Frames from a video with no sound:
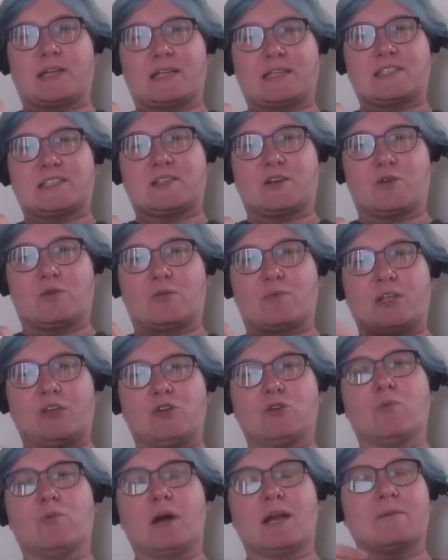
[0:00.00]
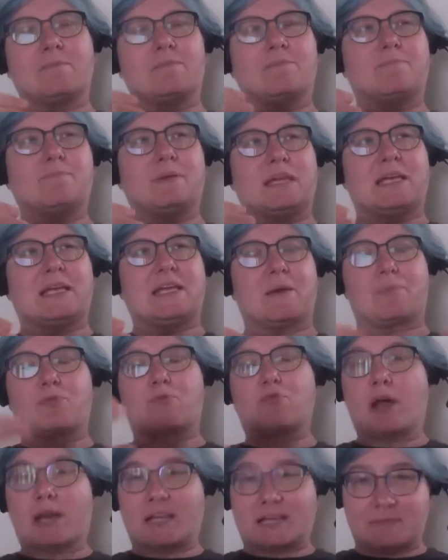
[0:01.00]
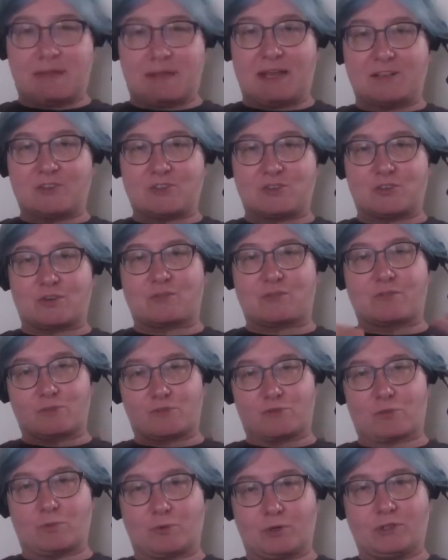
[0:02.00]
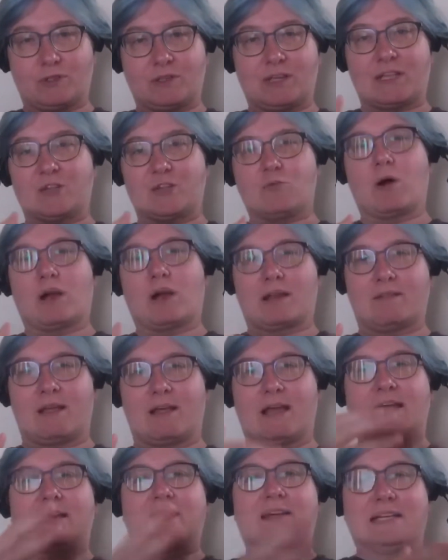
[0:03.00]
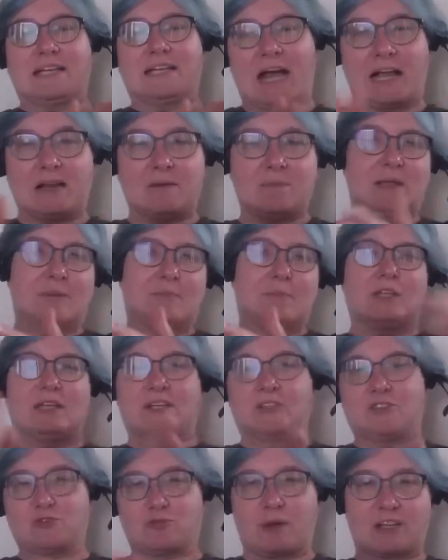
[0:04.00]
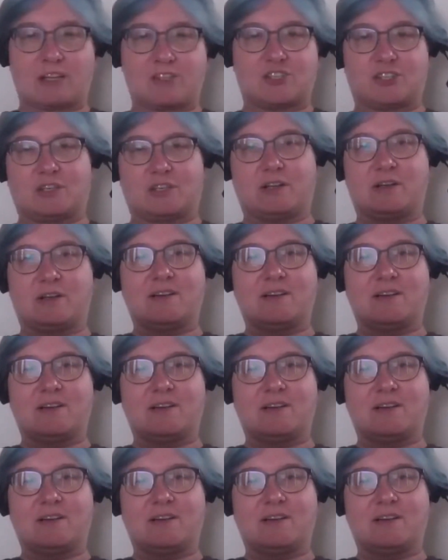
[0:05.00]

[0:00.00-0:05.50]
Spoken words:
And so when you want to be a product manager for Drupal and you want to like guide people in a direction,